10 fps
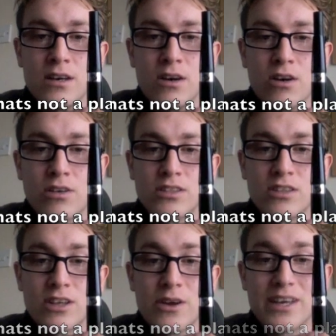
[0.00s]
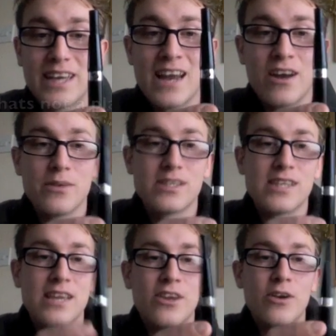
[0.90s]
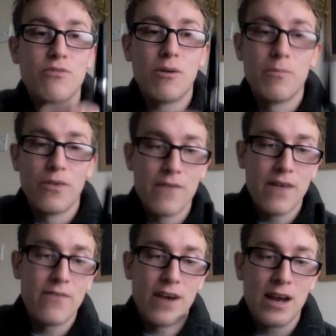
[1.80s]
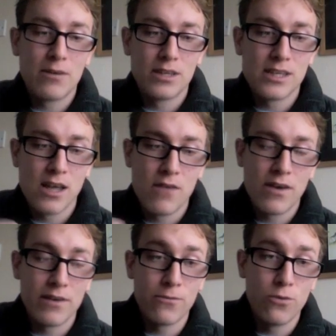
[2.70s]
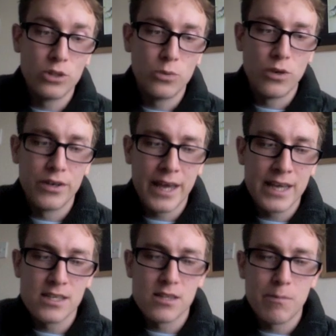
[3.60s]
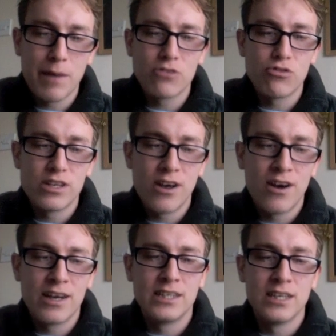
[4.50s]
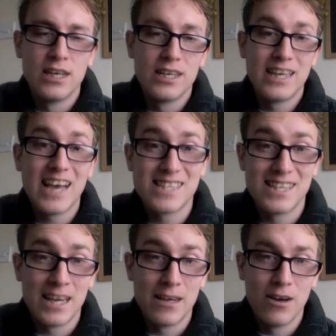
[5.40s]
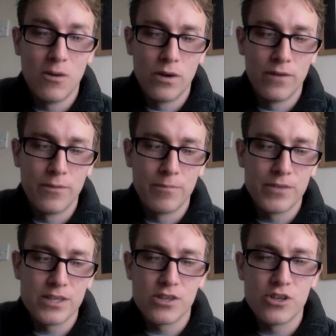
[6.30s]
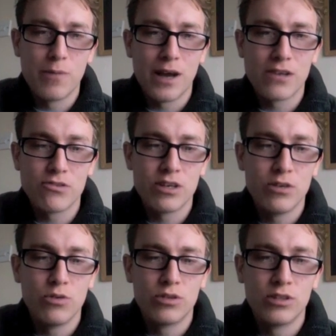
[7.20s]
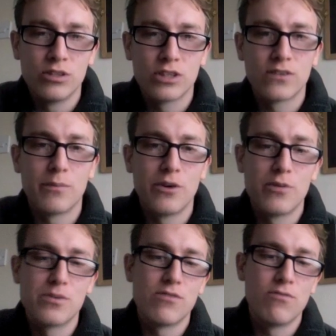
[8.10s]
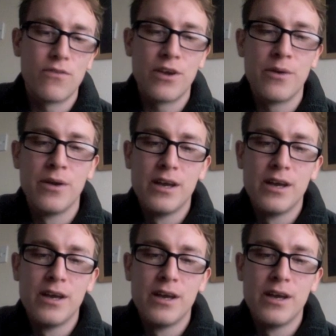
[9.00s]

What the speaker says: On a side note, again, I would say the only problem that I've ever had with this now, I've had it for 41 days, the battery died yesterday on one of them. This is a new battery ordered just for the purpose of the review,